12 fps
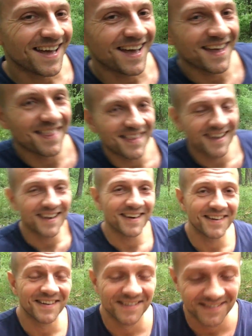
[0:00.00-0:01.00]
And
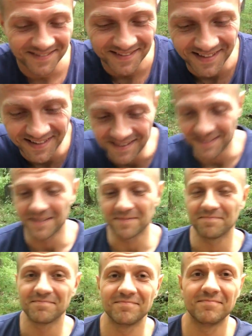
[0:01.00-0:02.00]
then
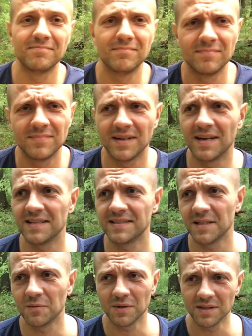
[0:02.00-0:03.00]
I
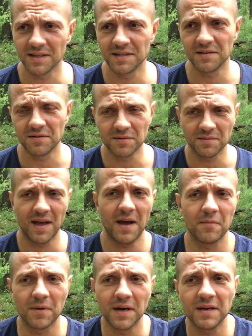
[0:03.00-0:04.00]
said, well, I didn't do
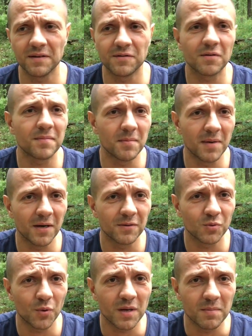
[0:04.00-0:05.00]
that right. It took me
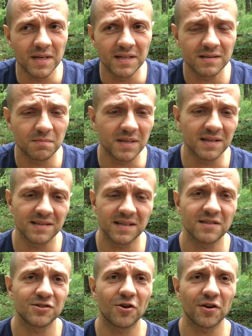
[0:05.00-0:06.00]
about 20 minutes because I
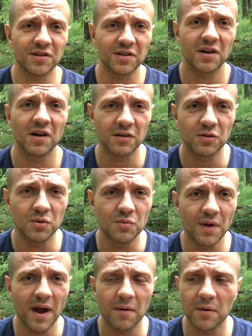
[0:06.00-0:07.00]
started to cut too
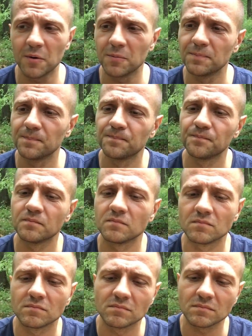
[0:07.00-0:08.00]
narrow.
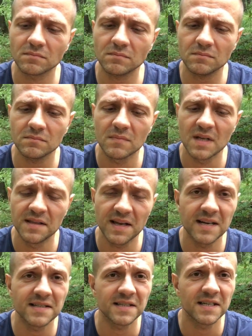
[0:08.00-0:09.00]
Then
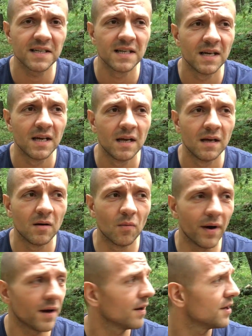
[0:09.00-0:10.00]
I said,
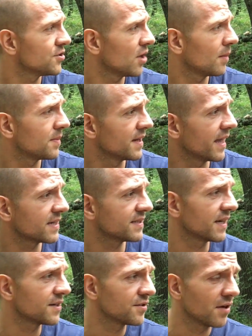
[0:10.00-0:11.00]
why don't I chop the next
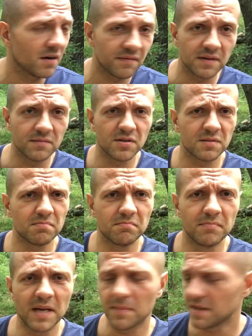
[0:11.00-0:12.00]
section off and just
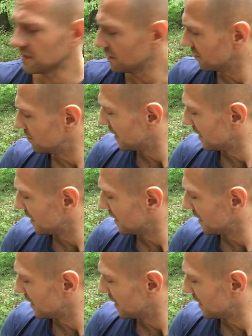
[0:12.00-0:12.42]
make myself a